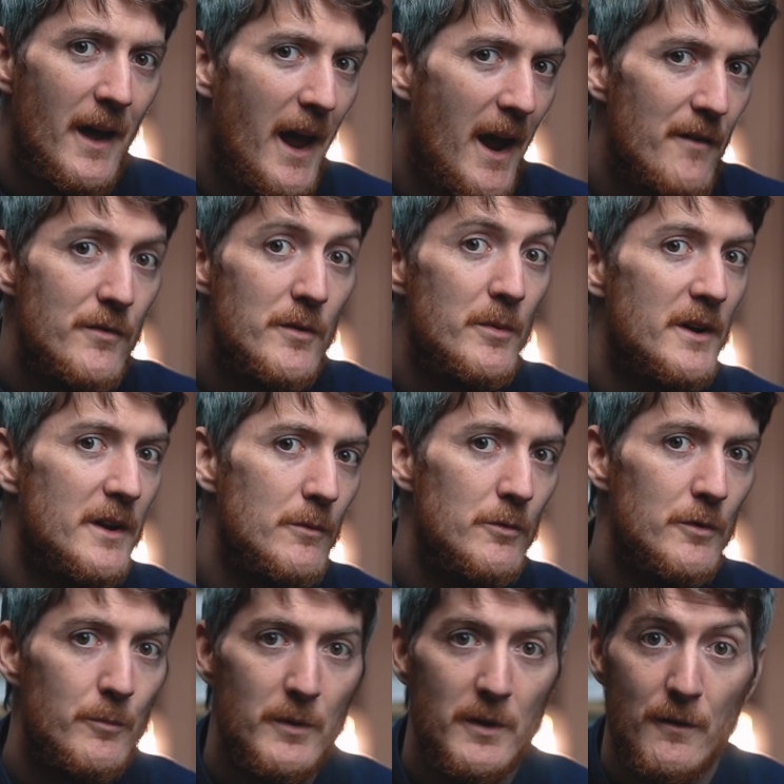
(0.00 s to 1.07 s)
everybody
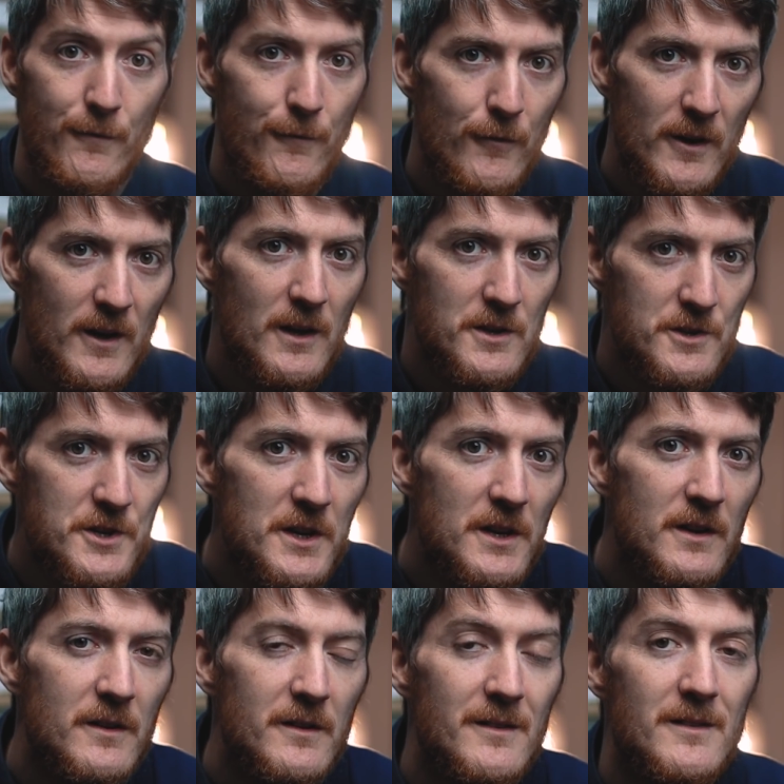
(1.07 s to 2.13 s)
would be a freaking
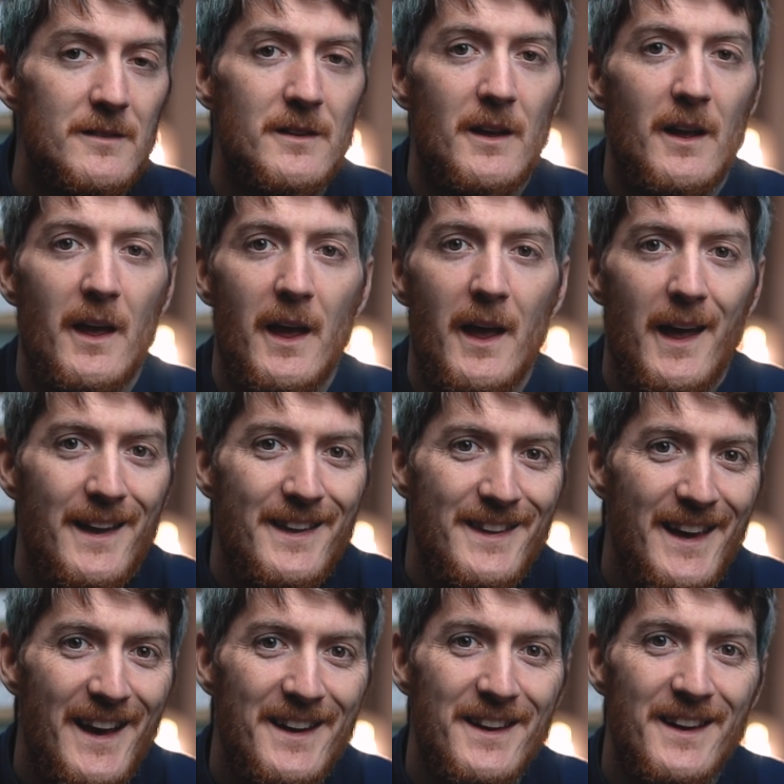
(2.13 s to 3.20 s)
genius. And
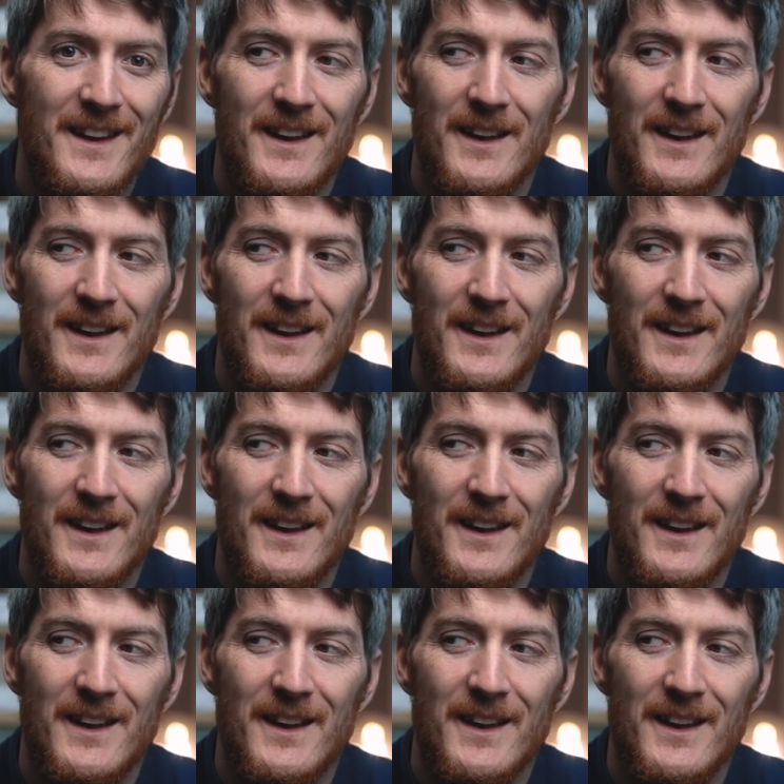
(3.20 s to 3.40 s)
yet,